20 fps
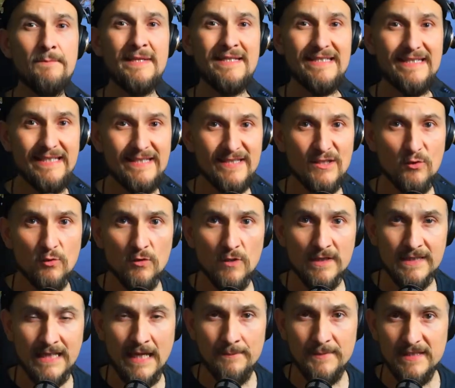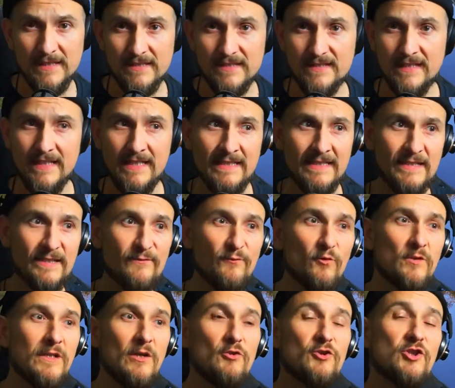white bass trophies.
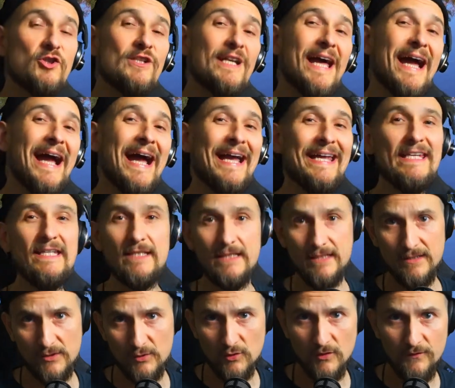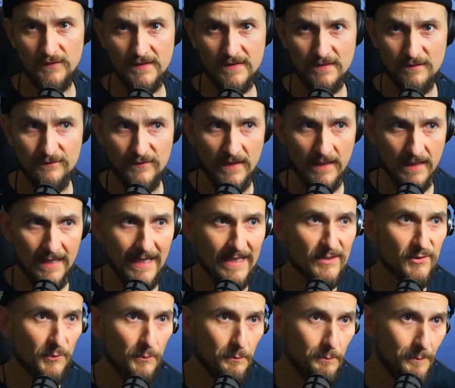What's a bit special, and what I haven't really
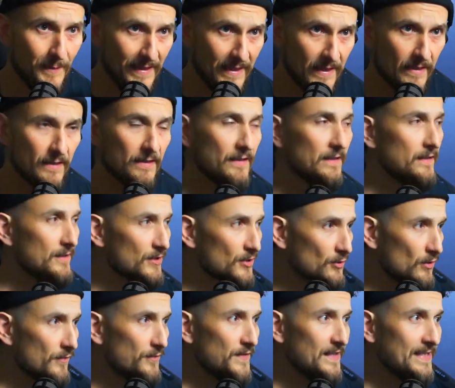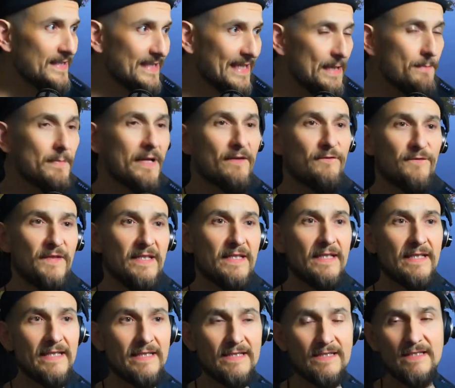tested much before, is
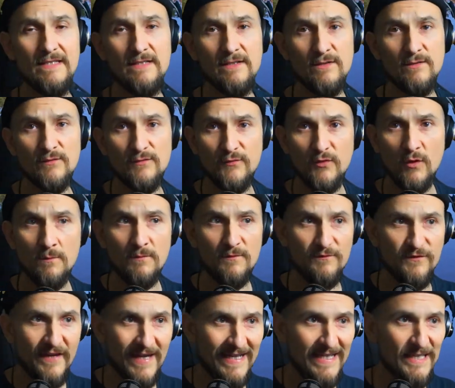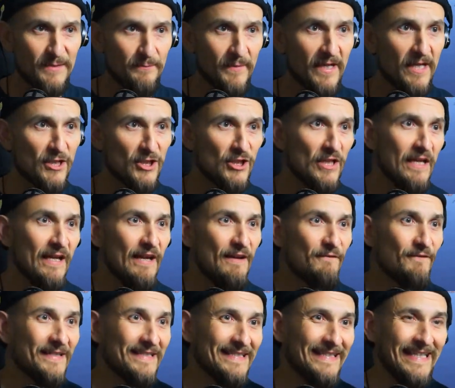the bait combination. So we've
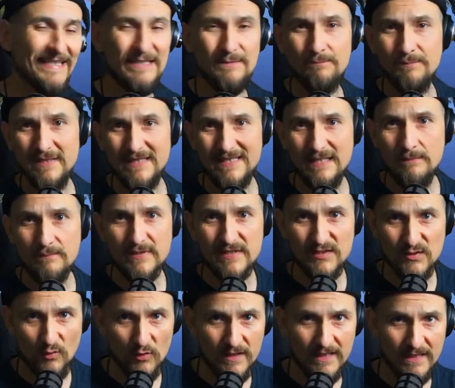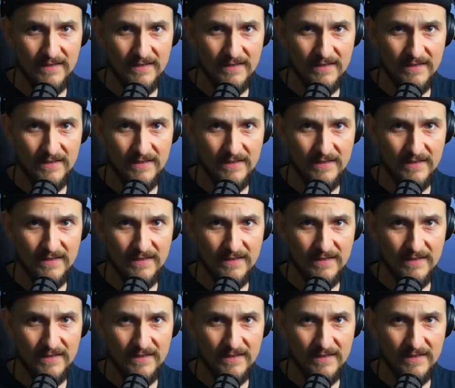got a combo here on a